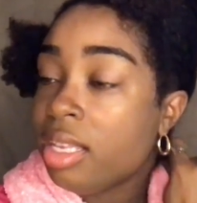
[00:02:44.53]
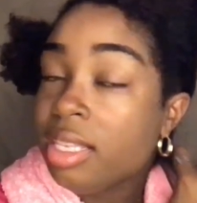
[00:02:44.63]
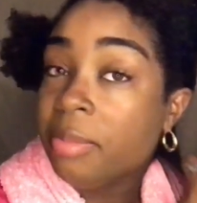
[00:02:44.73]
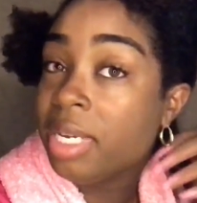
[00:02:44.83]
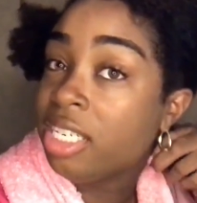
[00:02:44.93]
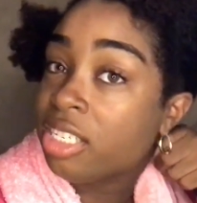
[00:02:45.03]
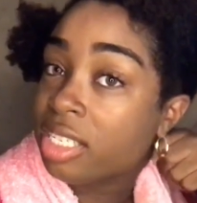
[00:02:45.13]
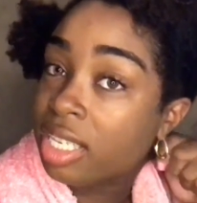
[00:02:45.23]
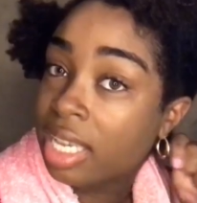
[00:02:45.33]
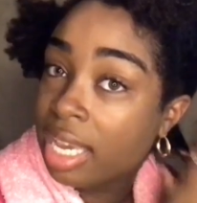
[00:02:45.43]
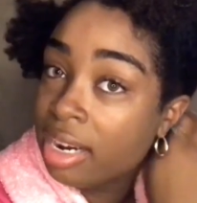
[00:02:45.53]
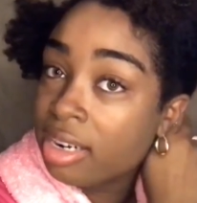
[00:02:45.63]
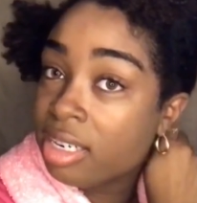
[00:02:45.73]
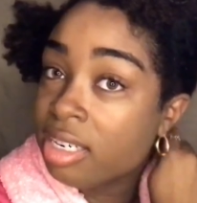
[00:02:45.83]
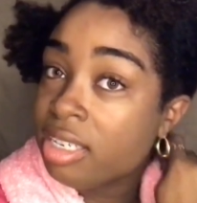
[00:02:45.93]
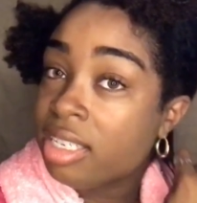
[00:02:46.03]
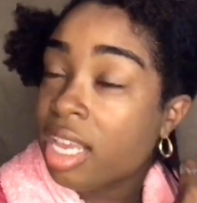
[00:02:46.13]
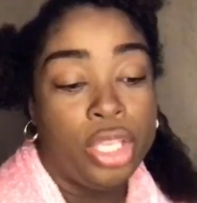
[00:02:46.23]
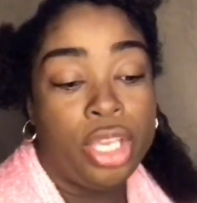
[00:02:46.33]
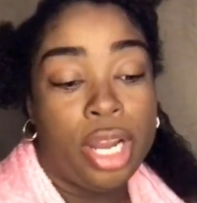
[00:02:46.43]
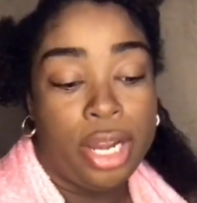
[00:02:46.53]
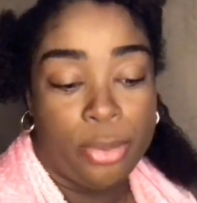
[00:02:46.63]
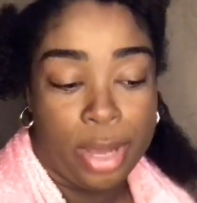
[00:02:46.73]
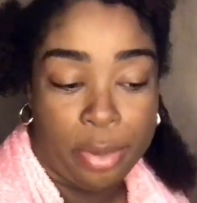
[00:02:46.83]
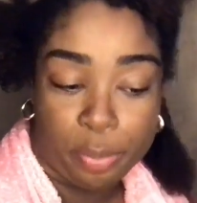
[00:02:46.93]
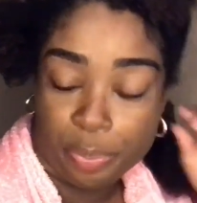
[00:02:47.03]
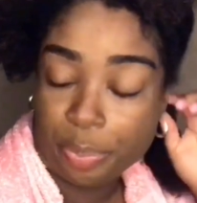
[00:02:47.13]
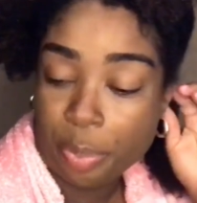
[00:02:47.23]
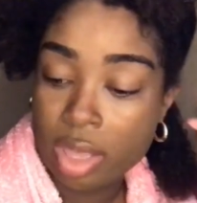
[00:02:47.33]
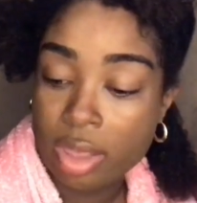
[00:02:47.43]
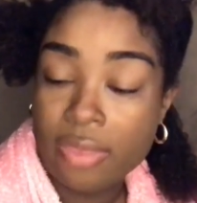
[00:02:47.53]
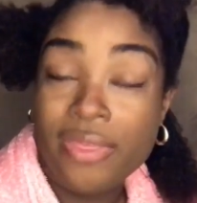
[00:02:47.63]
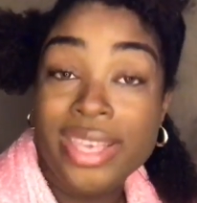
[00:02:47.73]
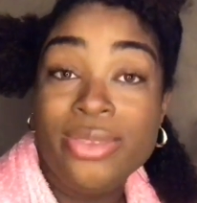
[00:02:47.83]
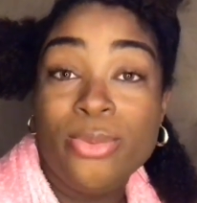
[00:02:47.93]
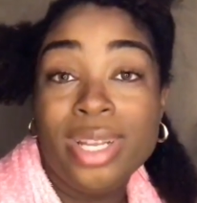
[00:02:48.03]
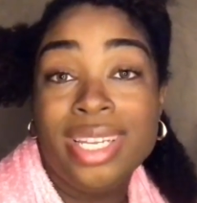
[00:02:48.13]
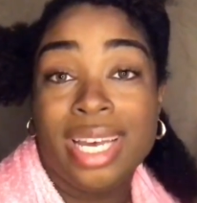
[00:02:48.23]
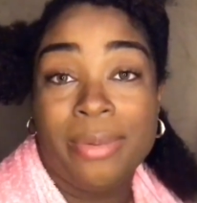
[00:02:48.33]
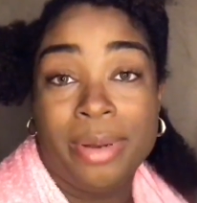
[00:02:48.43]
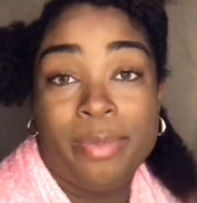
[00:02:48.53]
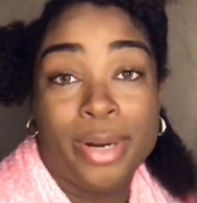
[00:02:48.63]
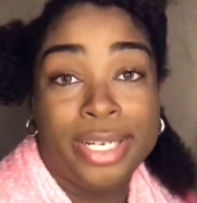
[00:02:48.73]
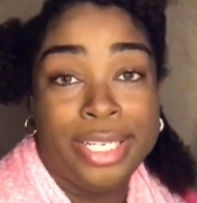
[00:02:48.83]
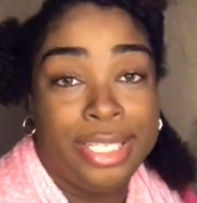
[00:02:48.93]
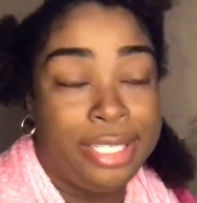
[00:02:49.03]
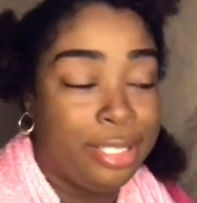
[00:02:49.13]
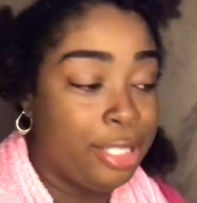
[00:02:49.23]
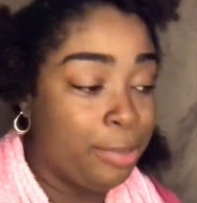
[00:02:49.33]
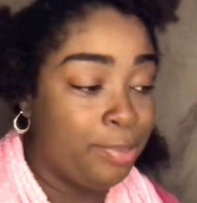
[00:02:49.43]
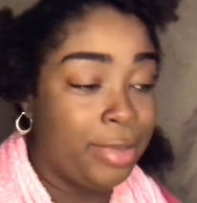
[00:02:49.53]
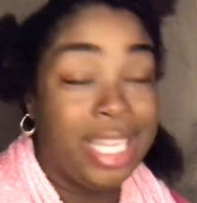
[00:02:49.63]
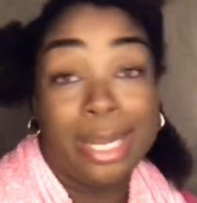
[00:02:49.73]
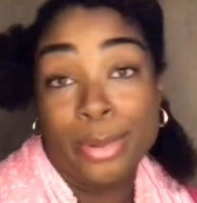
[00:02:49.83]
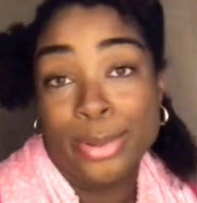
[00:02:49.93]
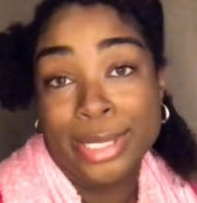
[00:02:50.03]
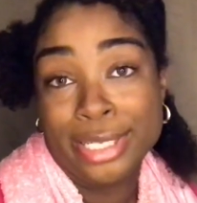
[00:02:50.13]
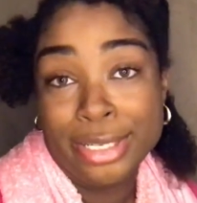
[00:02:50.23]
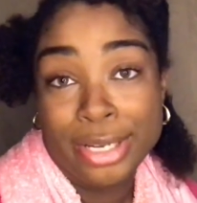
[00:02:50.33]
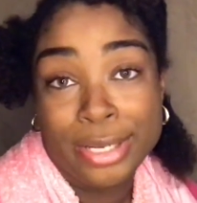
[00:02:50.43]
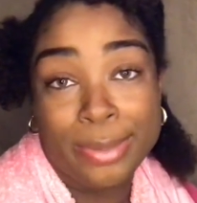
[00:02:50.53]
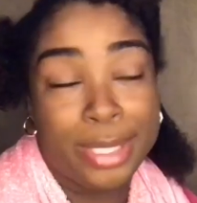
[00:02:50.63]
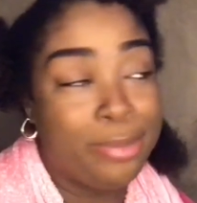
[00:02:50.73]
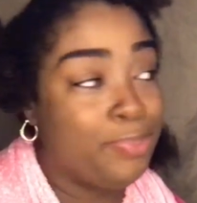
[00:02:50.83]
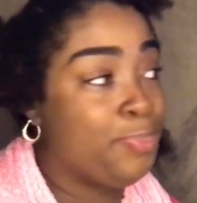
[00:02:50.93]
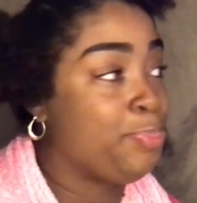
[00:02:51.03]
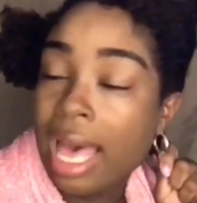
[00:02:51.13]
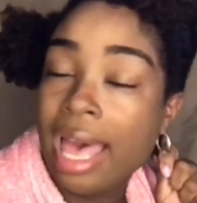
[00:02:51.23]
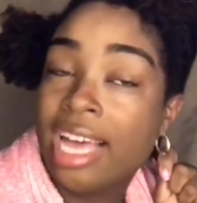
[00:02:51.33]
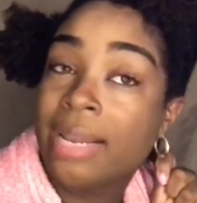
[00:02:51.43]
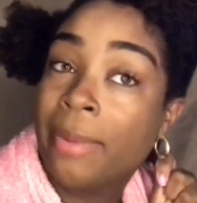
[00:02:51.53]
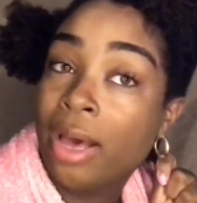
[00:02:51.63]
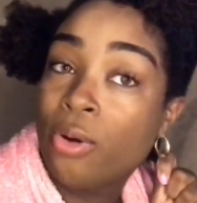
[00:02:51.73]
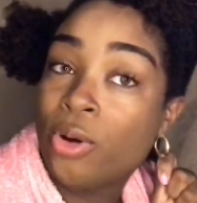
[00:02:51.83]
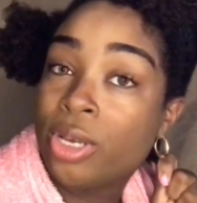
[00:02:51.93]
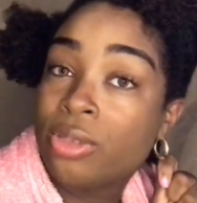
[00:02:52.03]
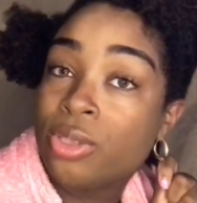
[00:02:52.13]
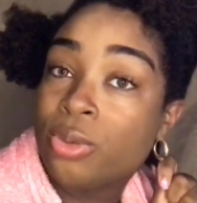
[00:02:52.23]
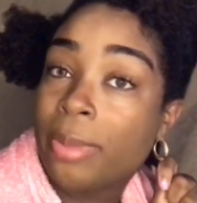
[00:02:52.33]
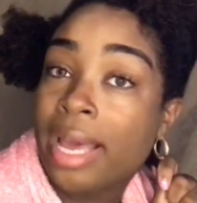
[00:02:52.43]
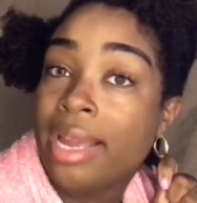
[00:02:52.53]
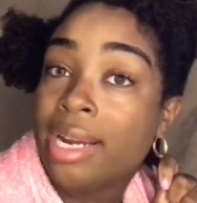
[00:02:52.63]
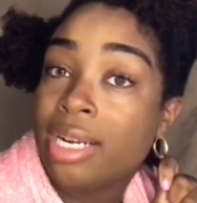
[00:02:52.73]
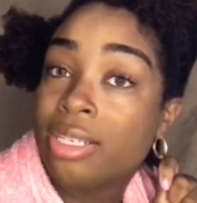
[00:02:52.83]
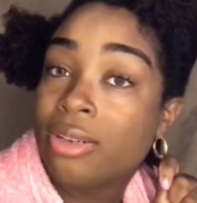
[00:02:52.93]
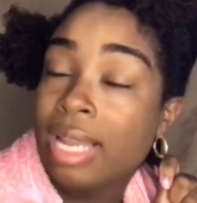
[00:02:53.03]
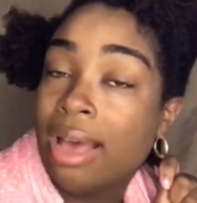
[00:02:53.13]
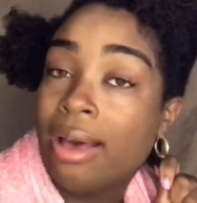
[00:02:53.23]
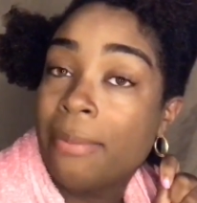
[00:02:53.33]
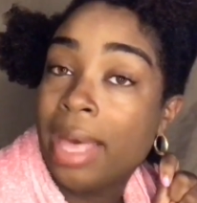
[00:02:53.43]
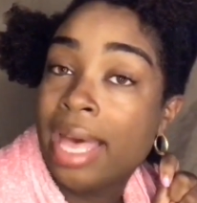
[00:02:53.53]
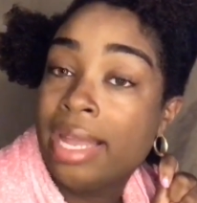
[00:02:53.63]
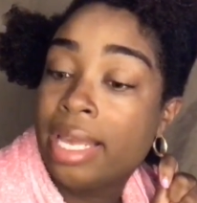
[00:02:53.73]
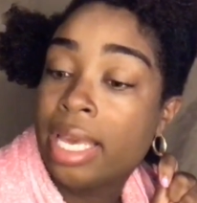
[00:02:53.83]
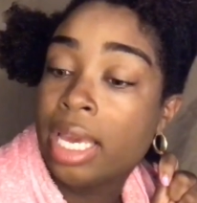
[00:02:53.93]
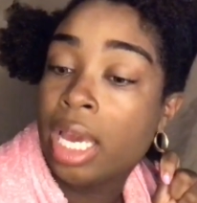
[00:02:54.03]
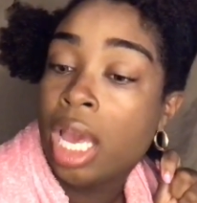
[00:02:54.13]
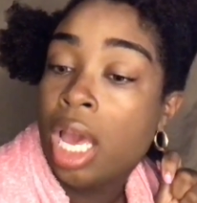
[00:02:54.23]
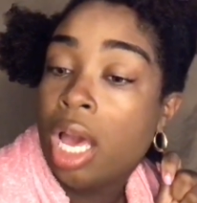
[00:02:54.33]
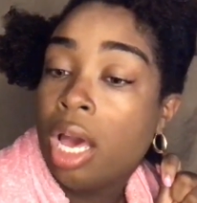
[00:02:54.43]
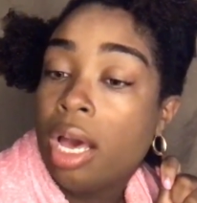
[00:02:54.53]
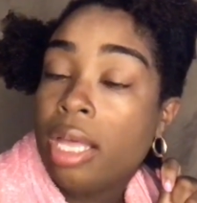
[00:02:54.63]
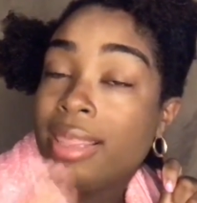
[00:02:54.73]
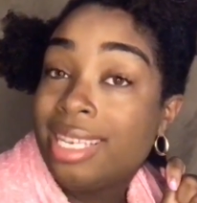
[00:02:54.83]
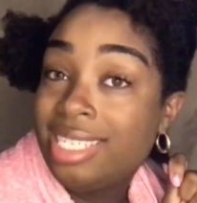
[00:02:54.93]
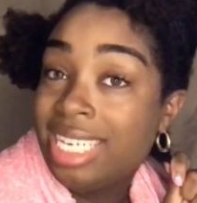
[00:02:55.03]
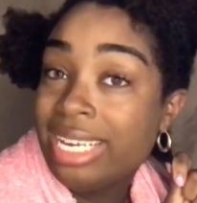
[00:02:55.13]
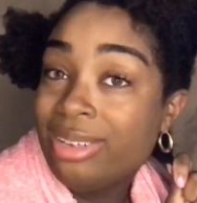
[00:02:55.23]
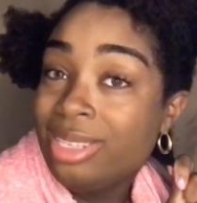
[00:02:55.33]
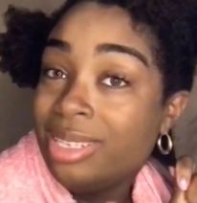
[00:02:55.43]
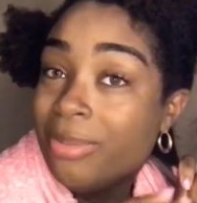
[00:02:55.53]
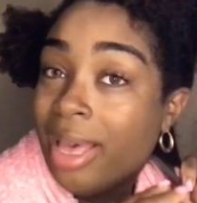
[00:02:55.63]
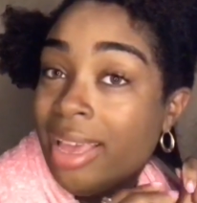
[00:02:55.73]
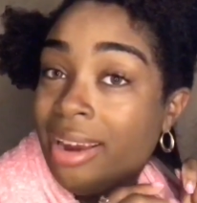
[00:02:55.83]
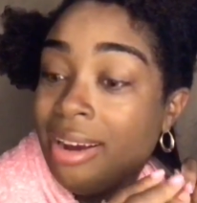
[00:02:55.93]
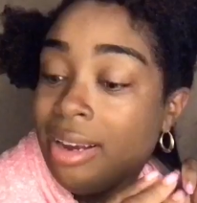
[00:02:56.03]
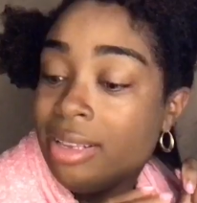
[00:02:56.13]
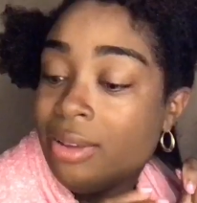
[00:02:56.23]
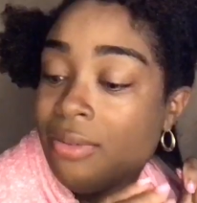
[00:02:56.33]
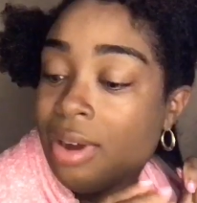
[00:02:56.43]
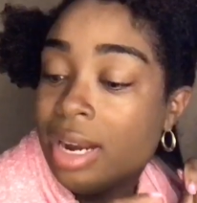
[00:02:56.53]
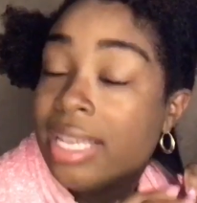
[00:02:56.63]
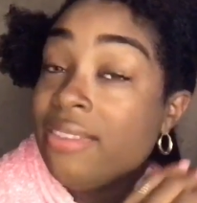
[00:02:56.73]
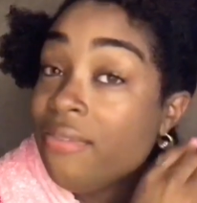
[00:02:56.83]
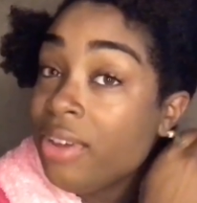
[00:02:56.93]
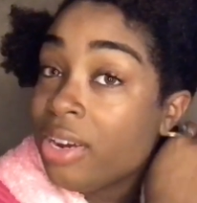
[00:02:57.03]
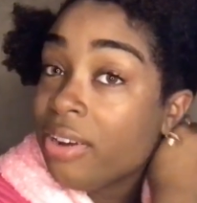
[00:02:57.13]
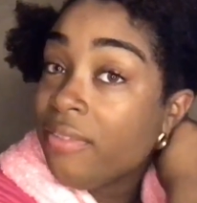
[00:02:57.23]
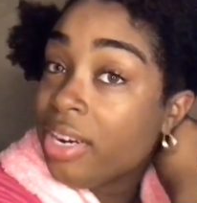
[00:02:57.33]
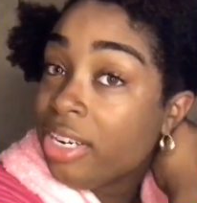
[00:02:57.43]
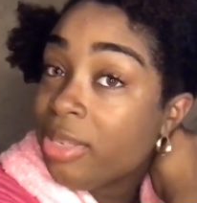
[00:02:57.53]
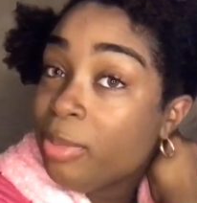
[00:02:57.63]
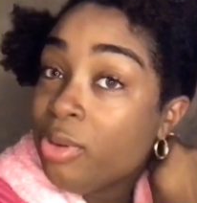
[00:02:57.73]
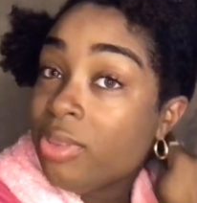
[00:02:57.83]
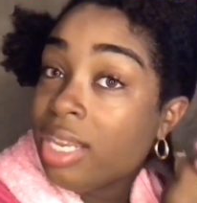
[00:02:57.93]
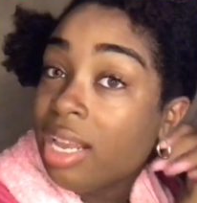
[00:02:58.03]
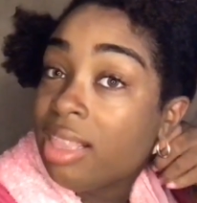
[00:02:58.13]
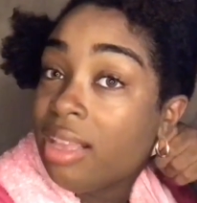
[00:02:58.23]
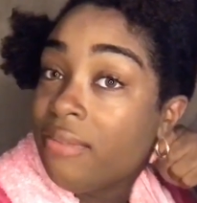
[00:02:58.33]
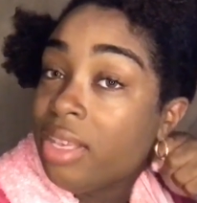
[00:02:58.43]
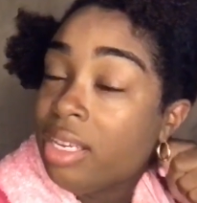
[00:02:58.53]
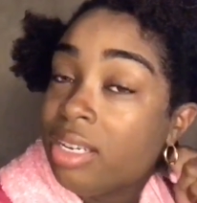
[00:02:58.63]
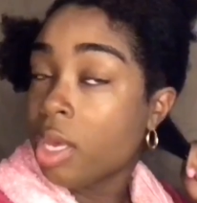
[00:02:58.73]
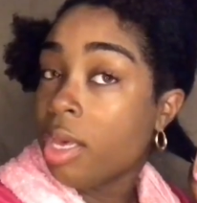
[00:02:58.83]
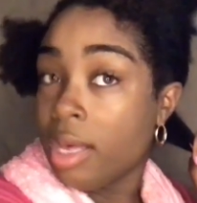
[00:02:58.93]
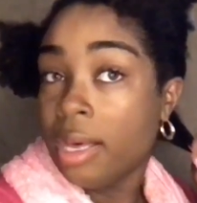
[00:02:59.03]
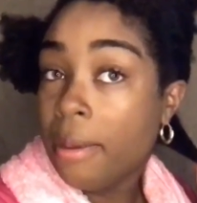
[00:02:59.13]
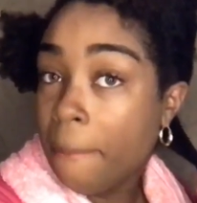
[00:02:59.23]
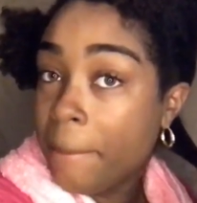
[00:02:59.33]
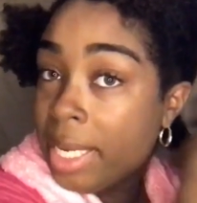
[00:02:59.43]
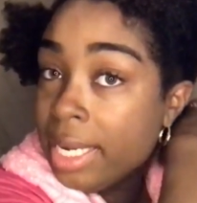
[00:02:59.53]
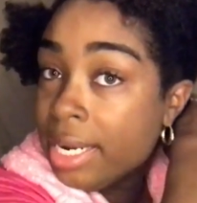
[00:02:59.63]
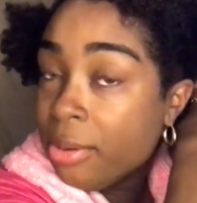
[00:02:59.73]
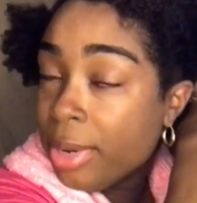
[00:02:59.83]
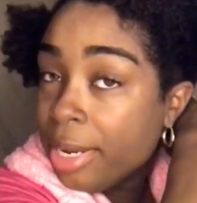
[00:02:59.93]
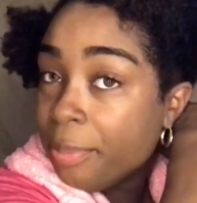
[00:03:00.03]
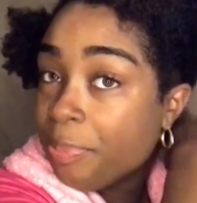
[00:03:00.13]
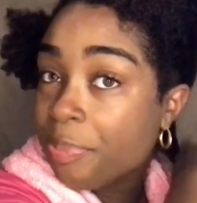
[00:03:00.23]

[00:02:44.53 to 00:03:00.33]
some interesting characters. So anyway, this one time in particular that I'm going to talk about, I added my oil to my hair. So now I'm adding the gel to my hair, and so far it's very, very smooth and I love it. But anyway,